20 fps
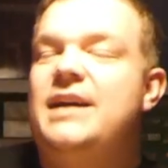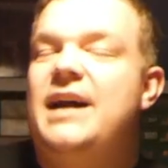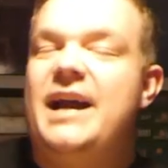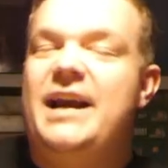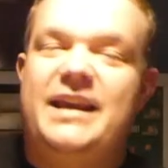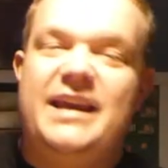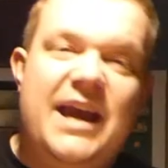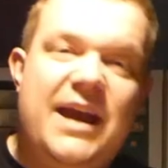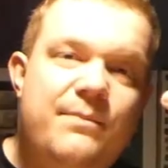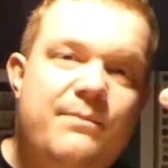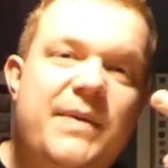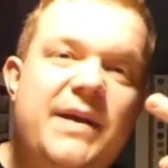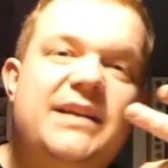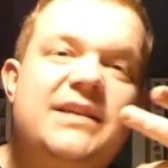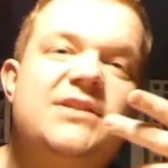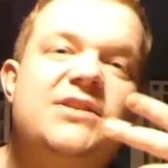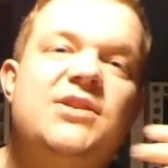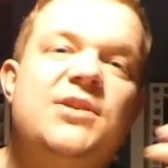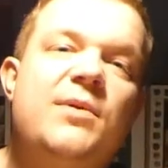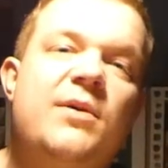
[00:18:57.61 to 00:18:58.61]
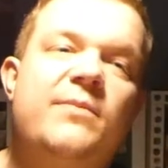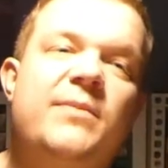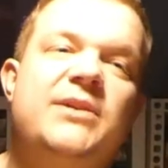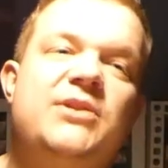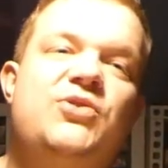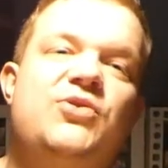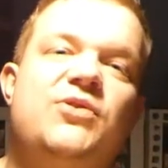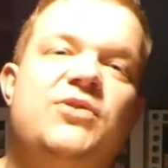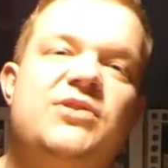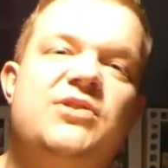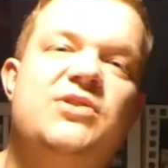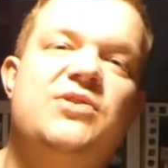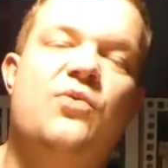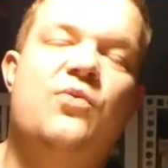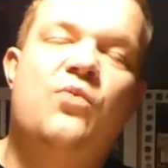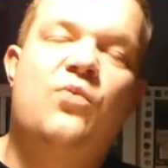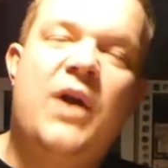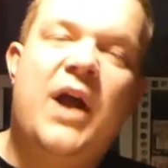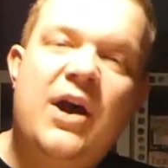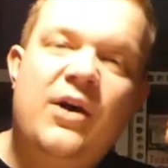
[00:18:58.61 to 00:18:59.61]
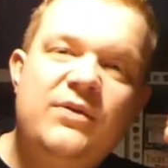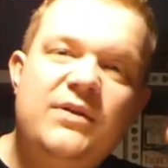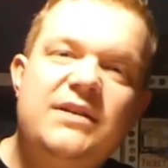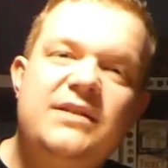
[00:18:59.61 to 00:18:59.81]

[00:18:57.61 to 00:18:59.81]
I can base some of my choices around